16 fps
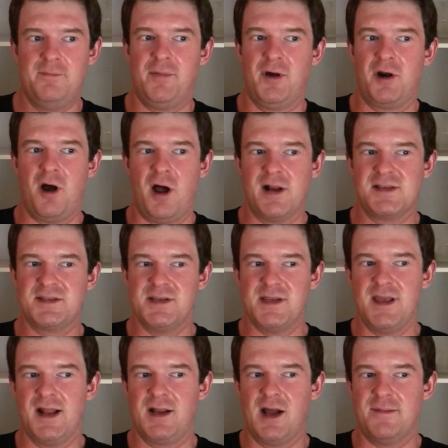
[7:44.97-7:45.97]
but
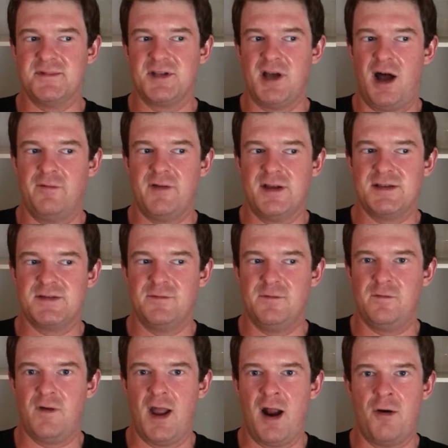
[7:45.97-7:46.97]
honestly it comes off as
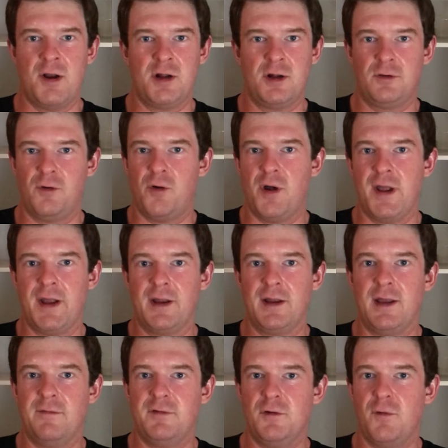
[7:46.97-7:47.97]
very
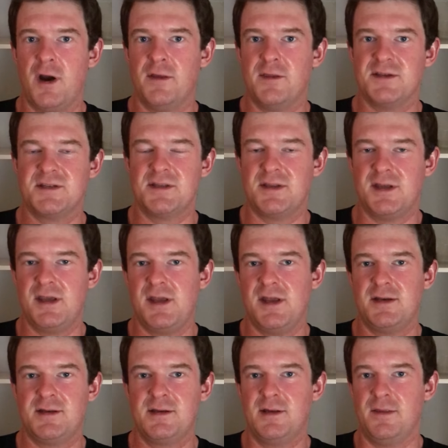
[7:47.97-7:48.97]
cloying if you wear this in the
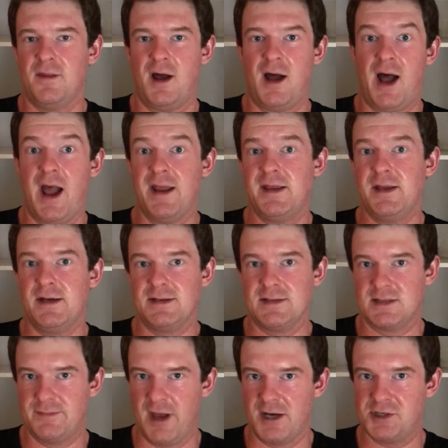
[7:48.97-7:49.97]
heat, in the high heat
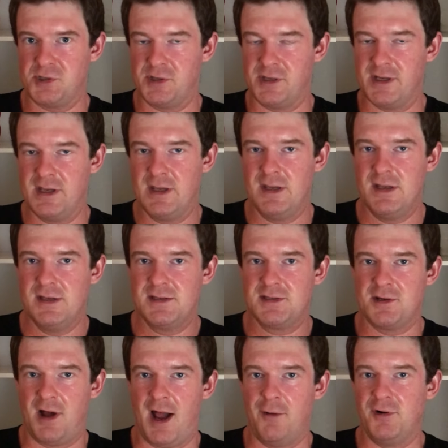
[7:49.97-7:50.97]
especially.
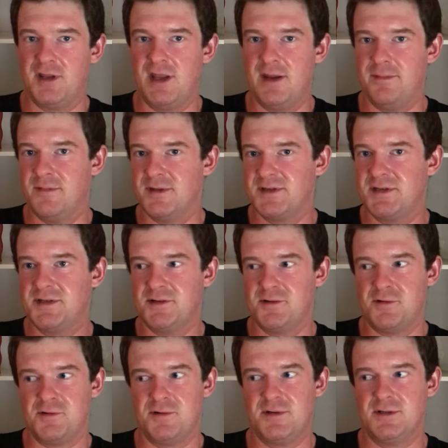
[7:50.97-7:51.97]
So I would keep this
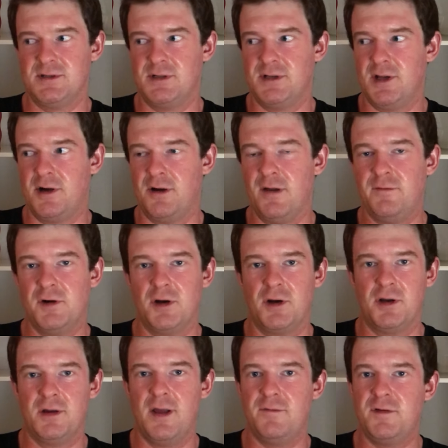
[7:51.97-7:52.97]
to, you know, if
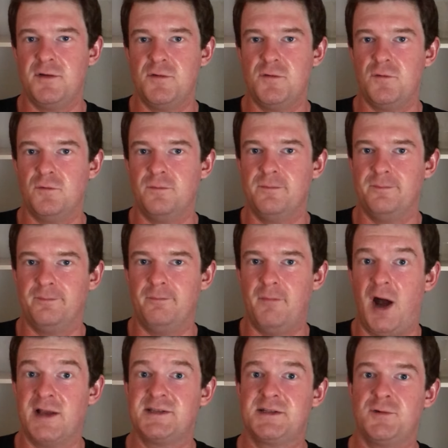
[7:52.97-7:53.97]
you
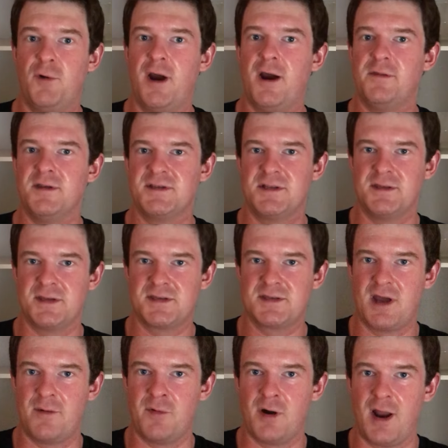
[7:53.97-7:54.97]
must wear this in the
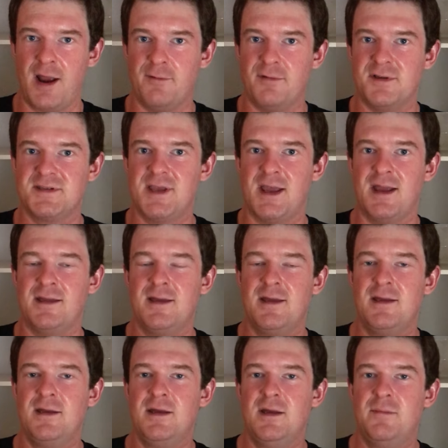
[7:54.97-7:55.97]
summer, I would say
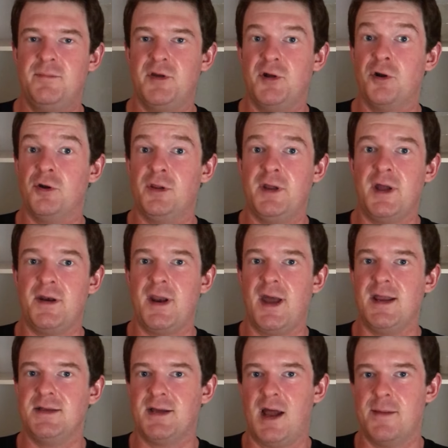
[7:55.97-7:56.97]
purely a
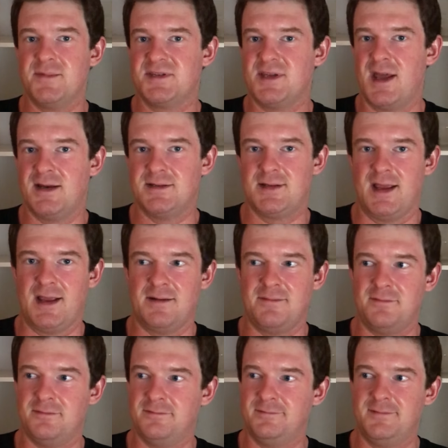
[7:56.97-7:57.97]
nighttime scent,
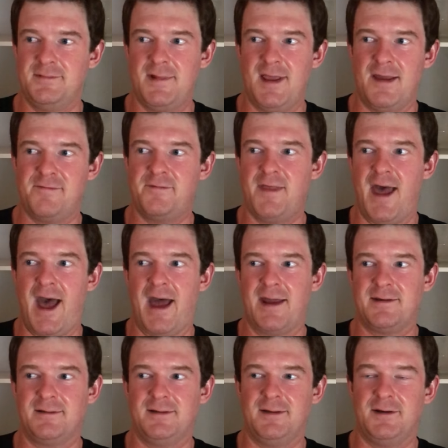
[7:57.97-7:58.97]
and if
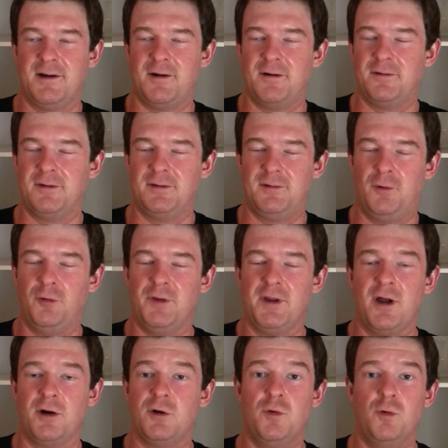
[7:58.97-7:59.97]
that, you know, only on